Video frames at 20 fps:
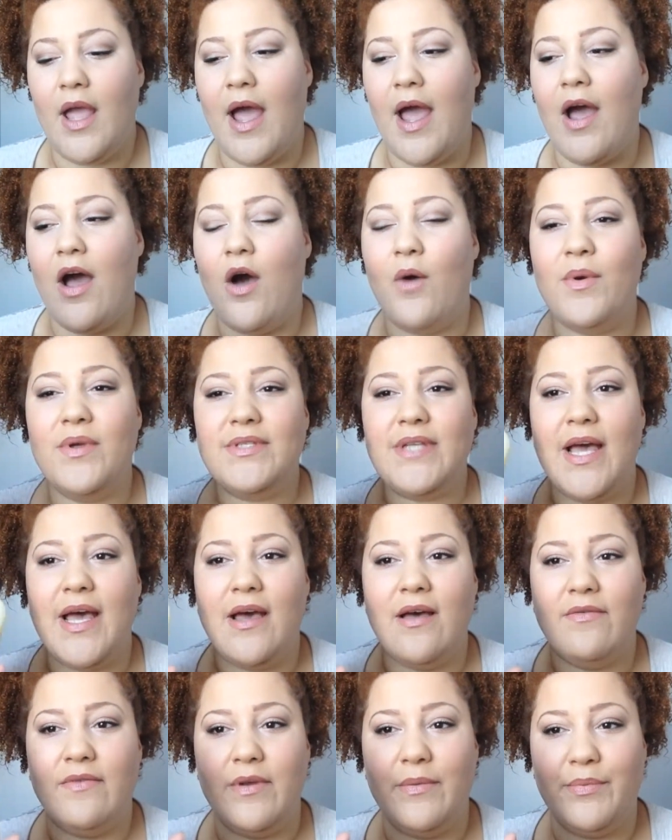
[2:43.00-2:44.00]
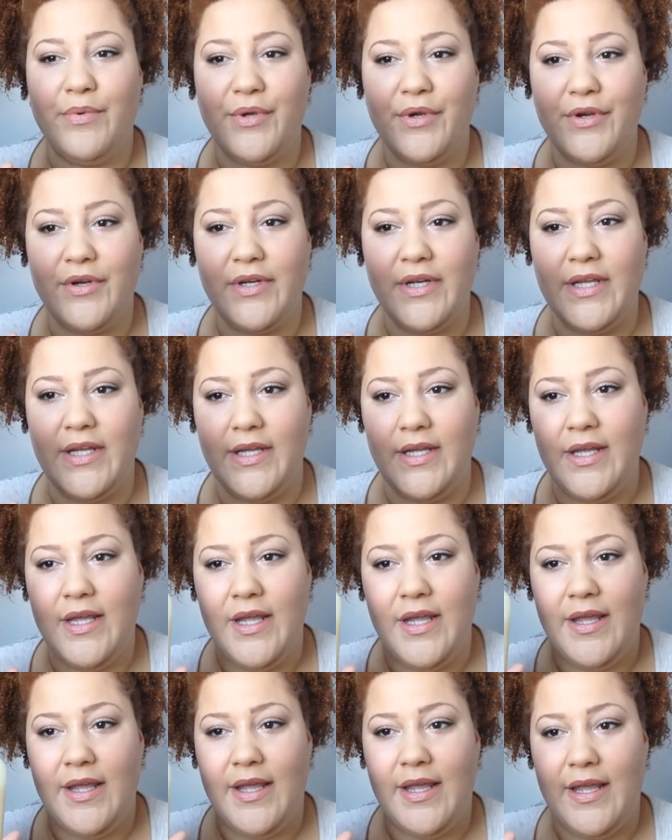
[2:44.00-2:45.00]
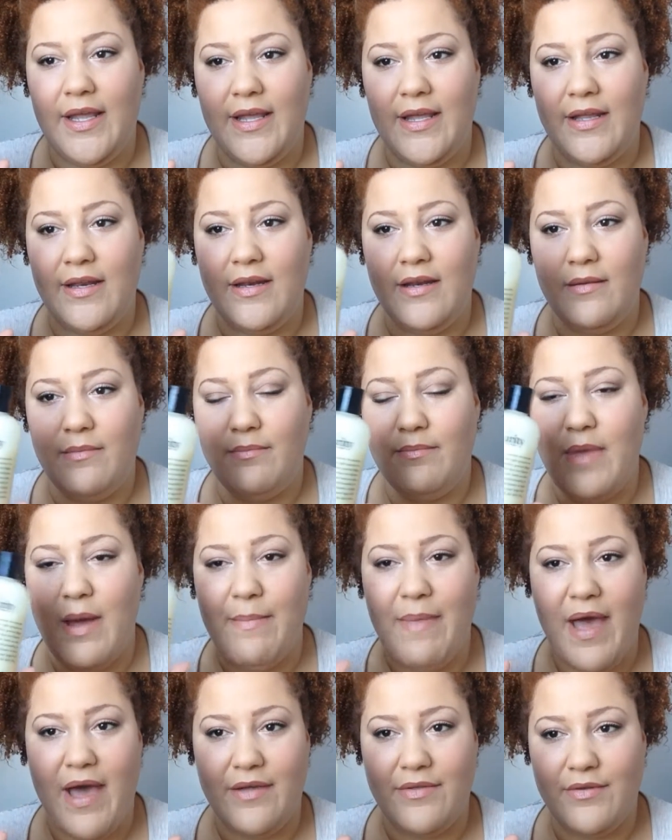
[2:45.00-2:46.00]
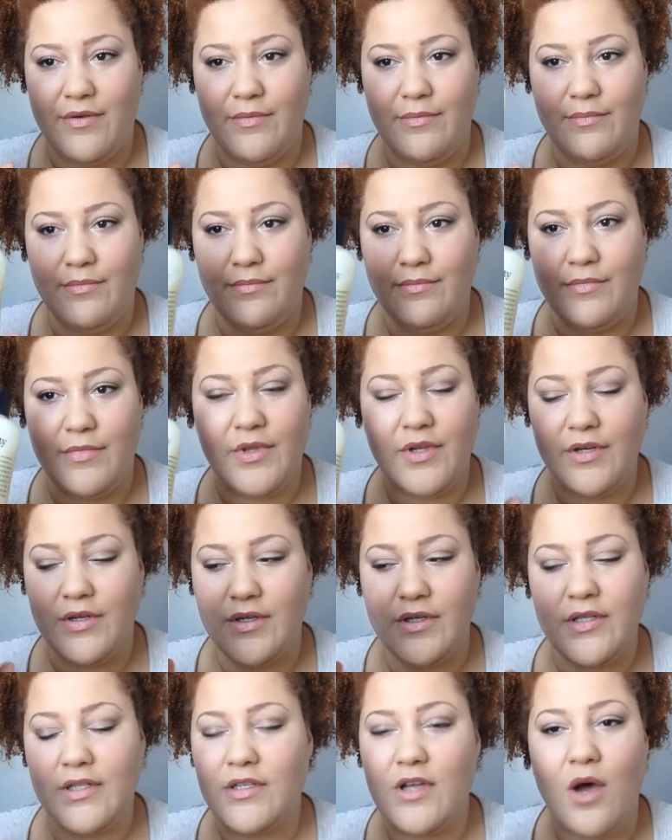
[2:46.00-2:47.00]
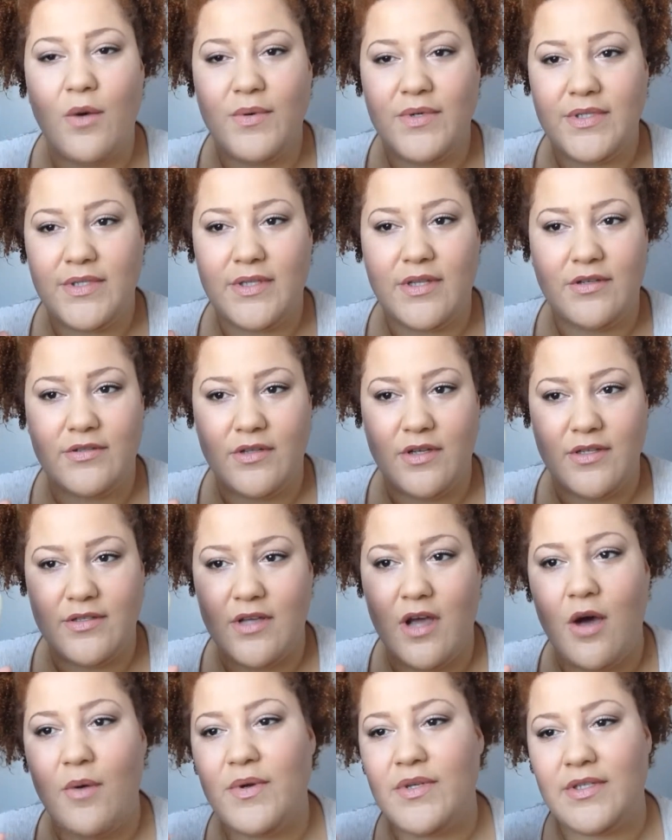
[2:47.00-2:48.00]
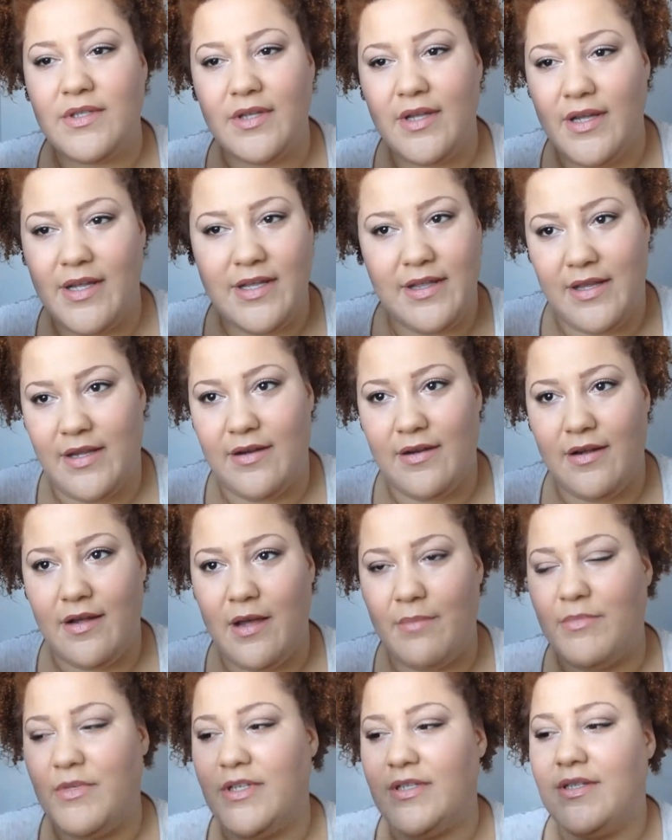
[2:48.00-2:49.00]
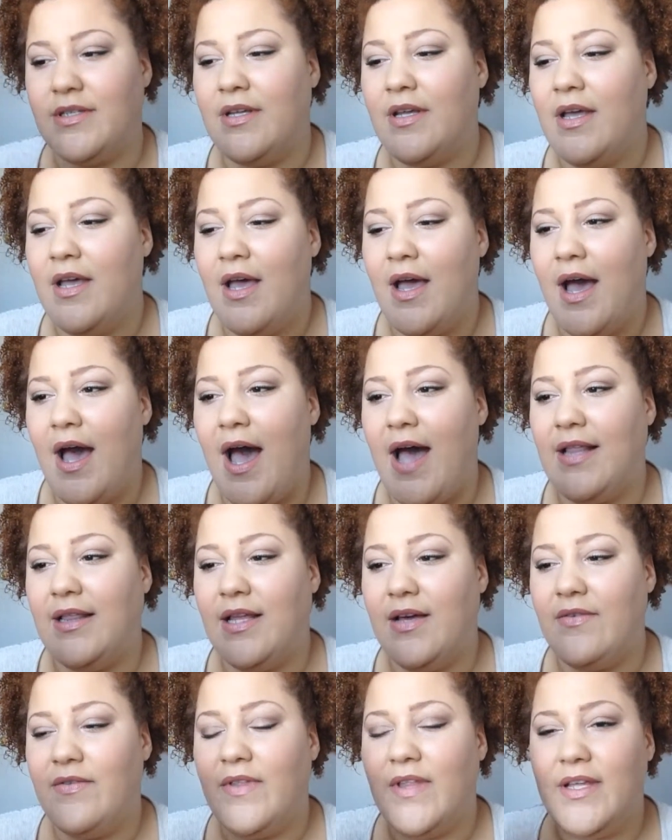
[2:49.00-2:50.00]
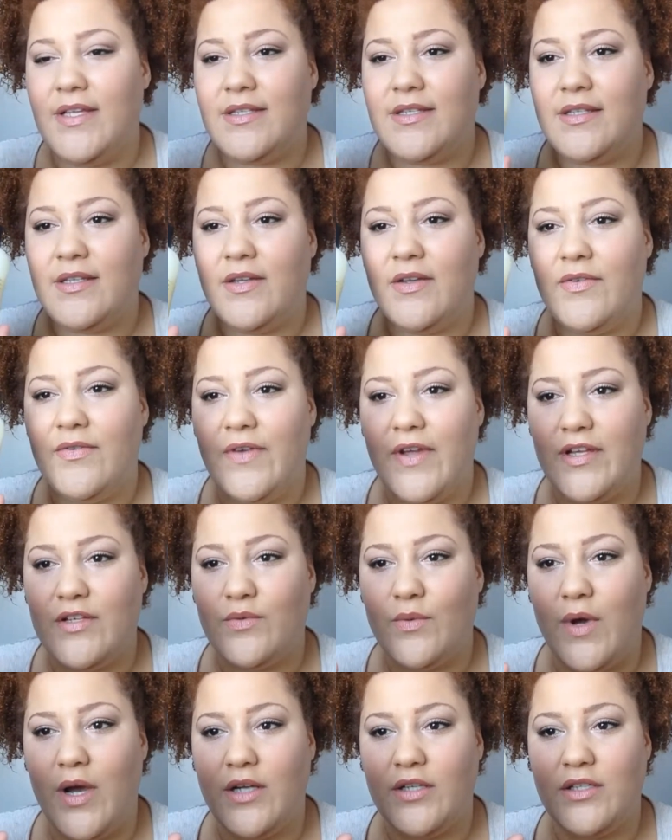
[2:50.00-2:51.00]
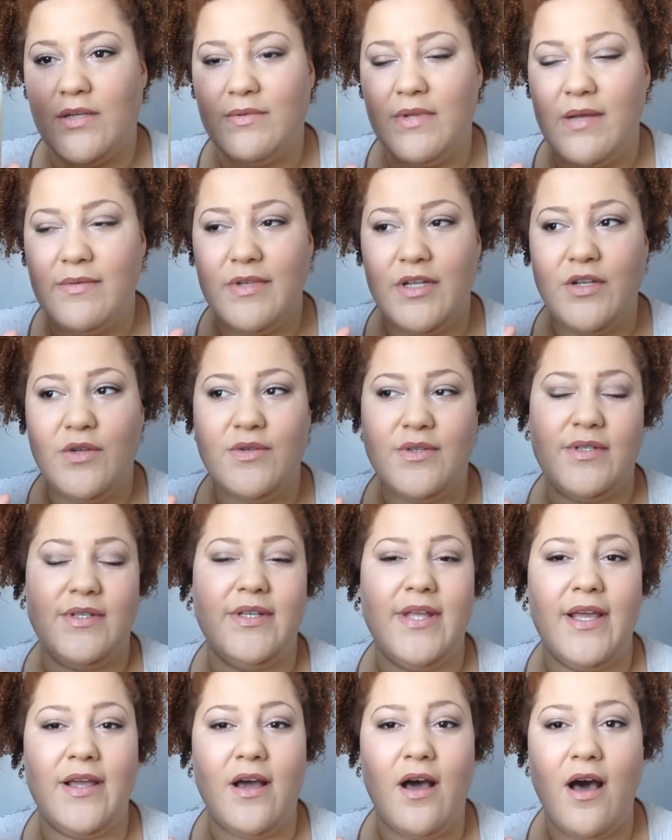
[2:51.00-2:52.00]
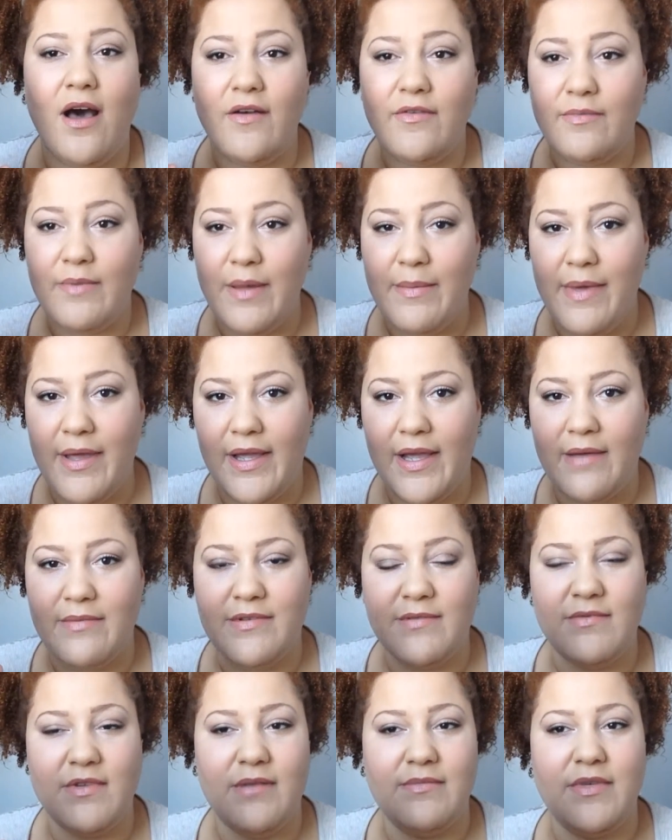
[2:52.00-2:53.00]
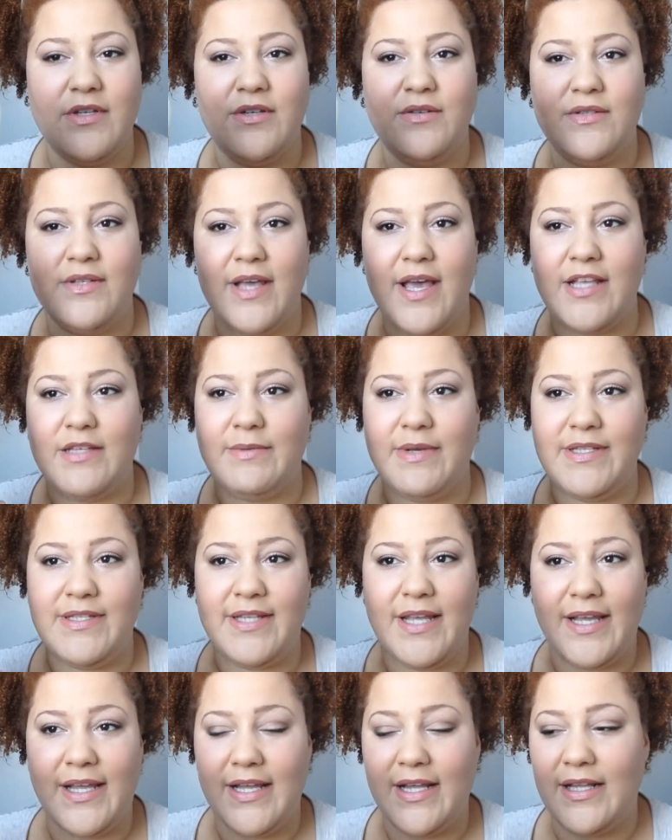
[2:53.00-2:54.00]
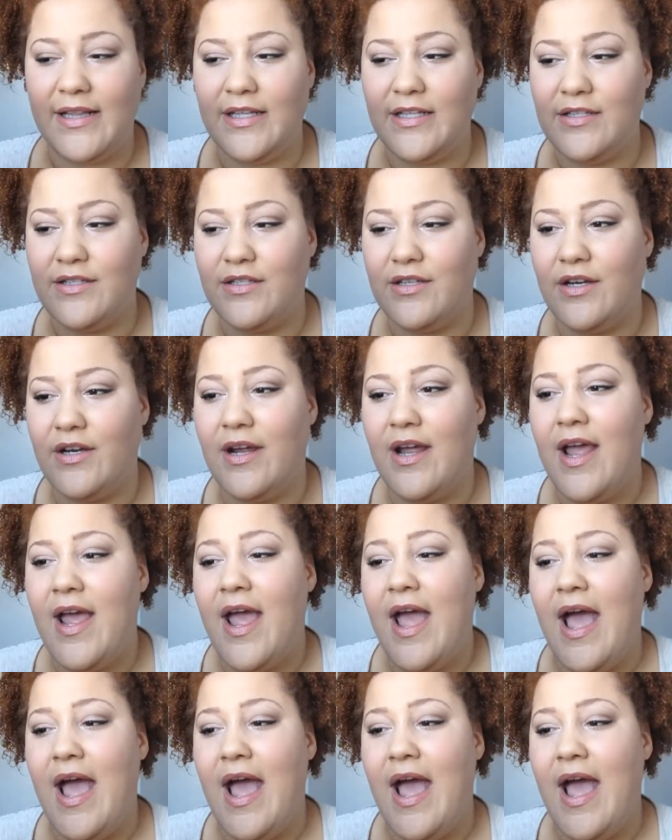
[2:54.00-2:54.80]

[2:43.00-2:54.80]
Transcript: I always have Purity in my bathroom. It's always in there. I love this face wash. Sometimes I use it to take off my makeup. Sometimes I use it as my second cleanser.